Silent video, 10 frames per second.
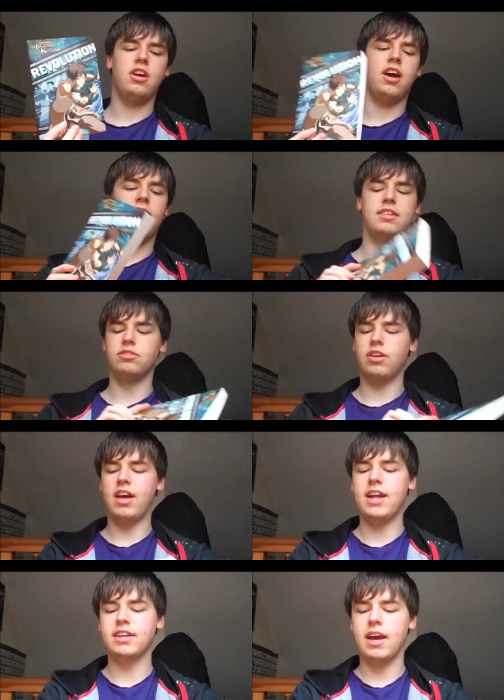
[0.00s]
And
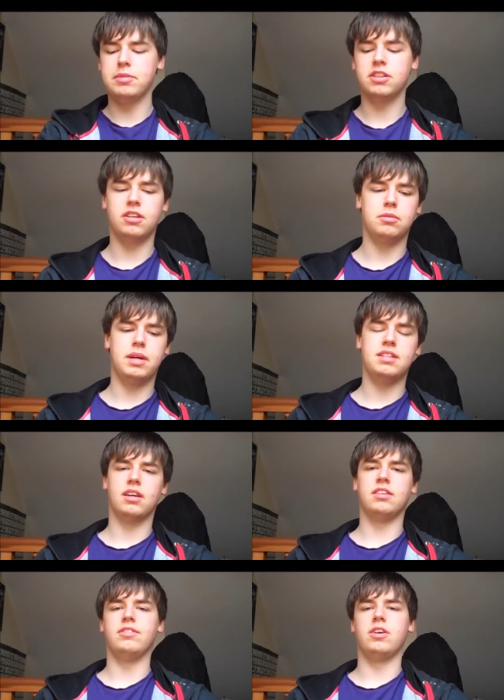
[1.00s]
Endgame is going to
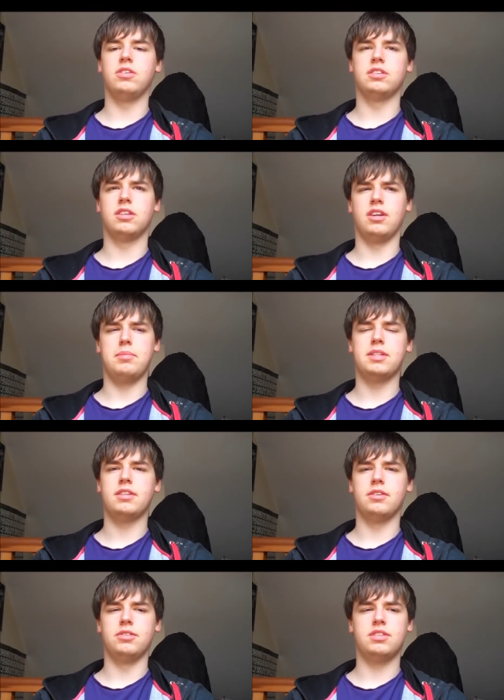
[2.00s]
basically focus on
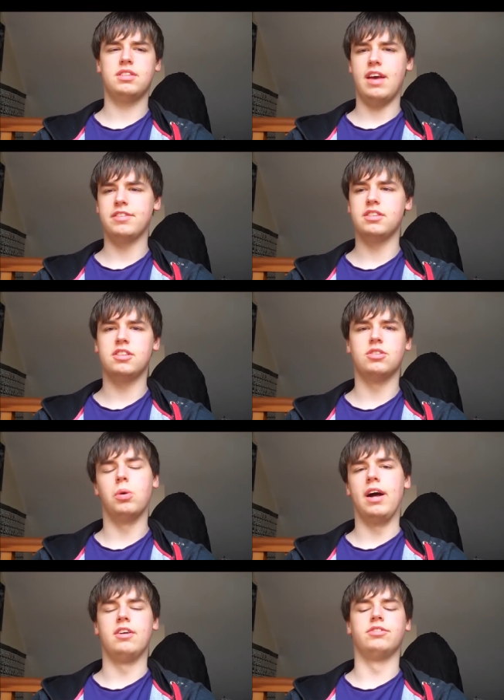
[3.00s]
episodes seven to
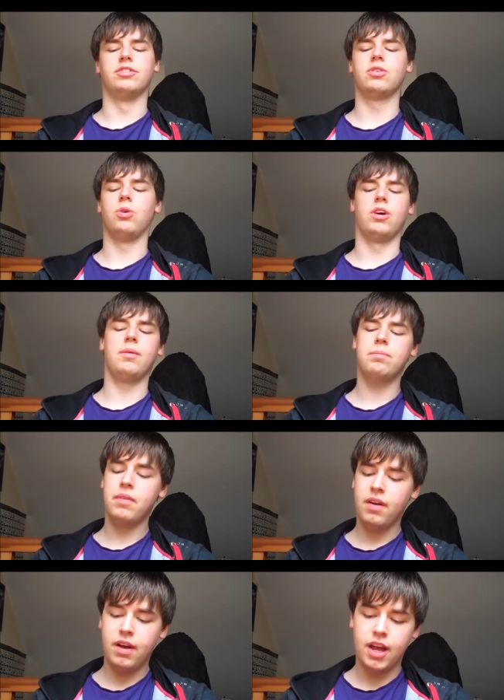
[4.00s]
twelve of Korra.
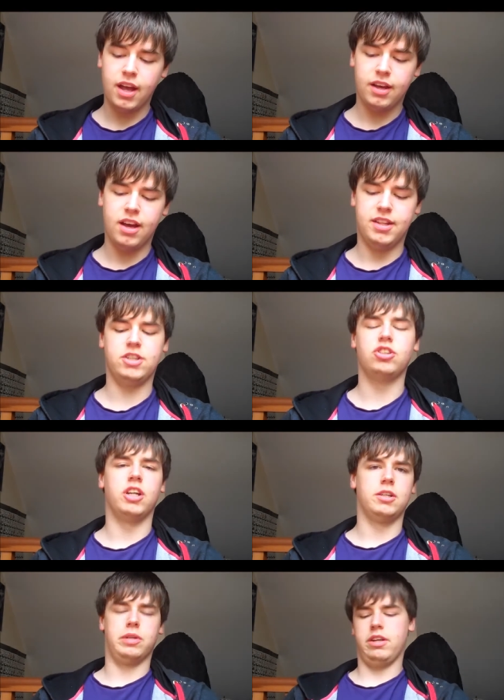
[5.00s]
Uh, that's
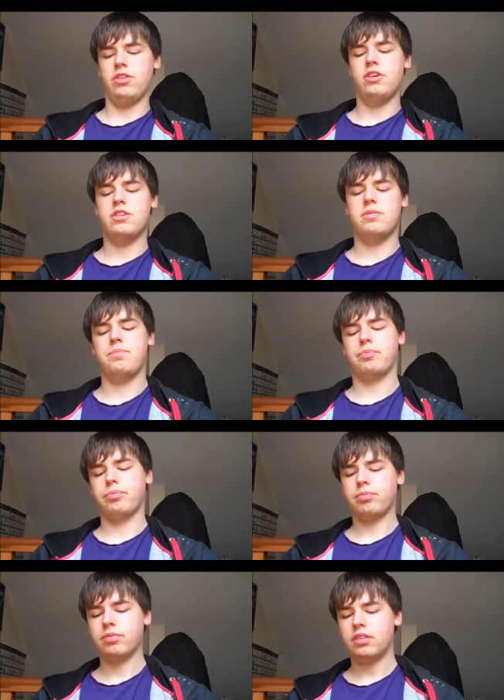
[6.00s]
July twenty-third.
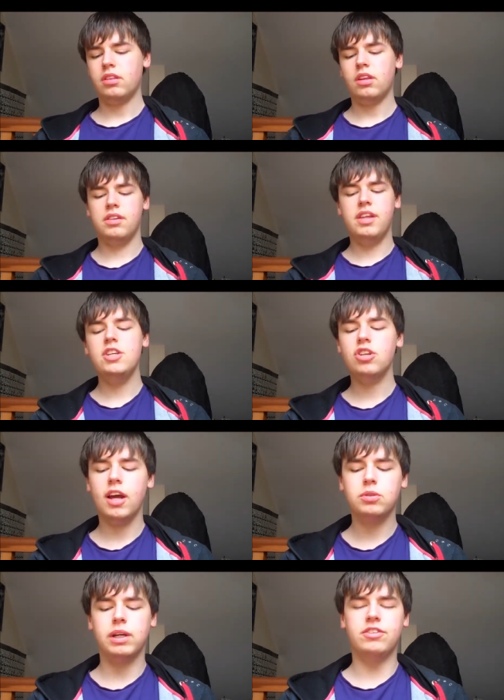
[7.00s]
Then
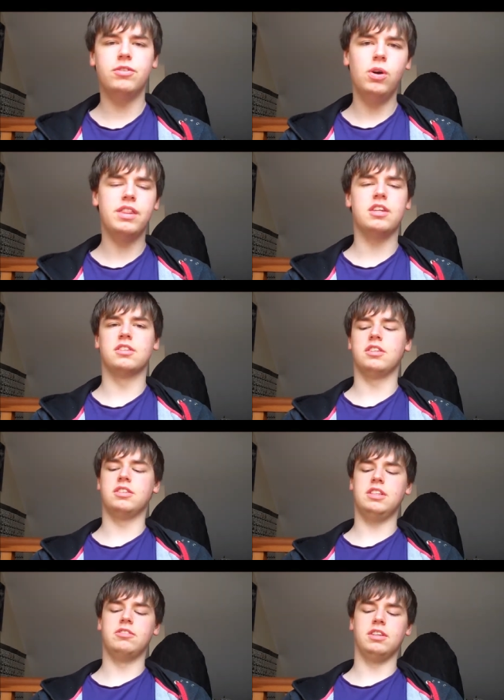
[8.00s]
July twenty-fourth is going to
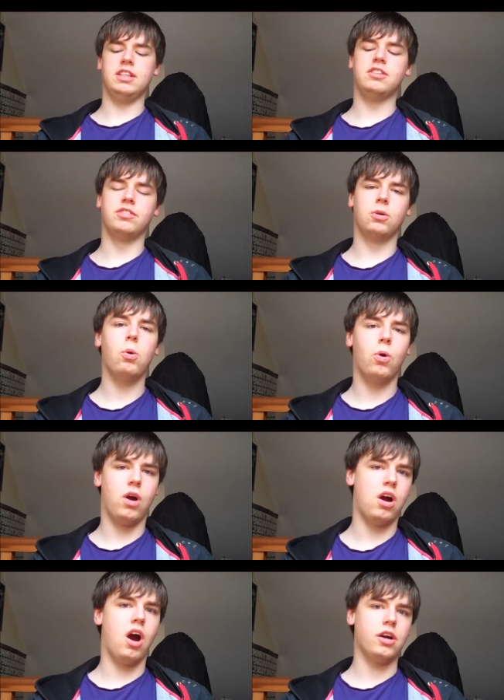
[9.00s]
see the release of the
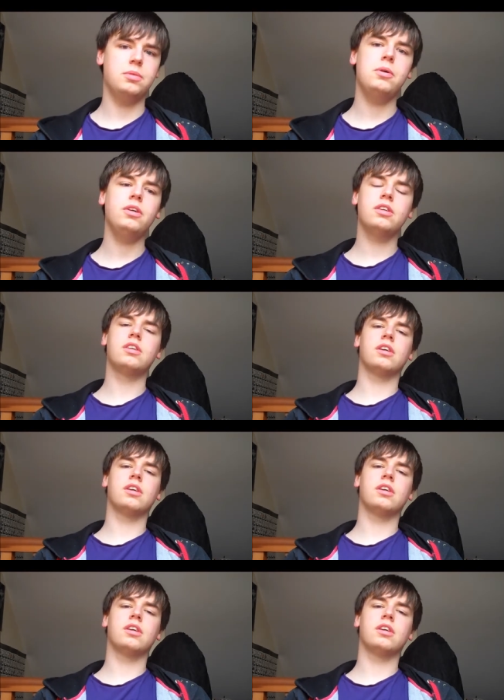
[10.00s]
Korra art book.